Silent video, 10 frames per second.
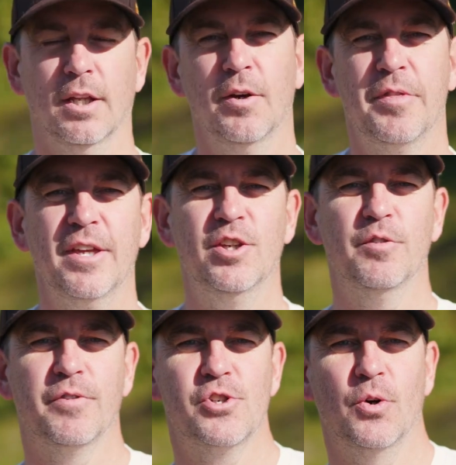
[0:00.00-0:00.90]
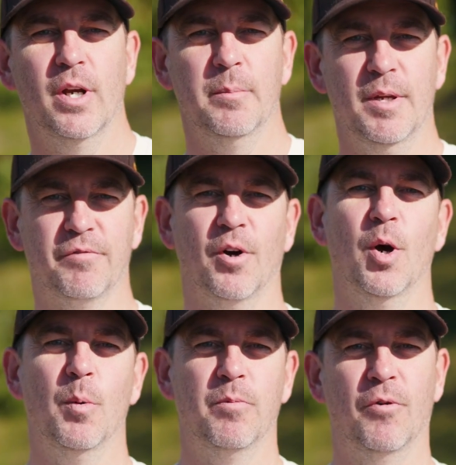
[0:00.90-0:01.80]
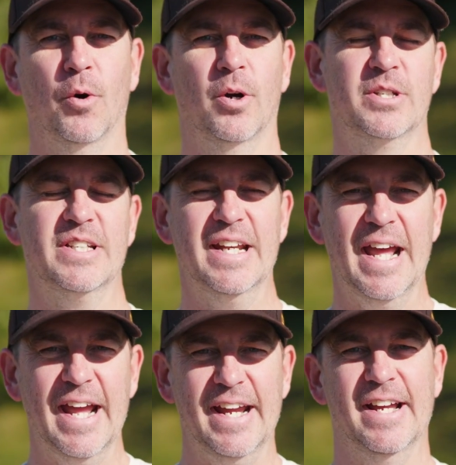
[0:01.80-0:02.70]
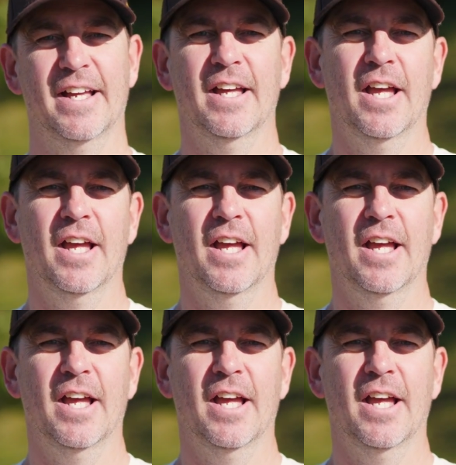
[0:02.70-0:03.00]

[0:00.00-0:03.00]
Hello, thank you for joining me for Hope for Today.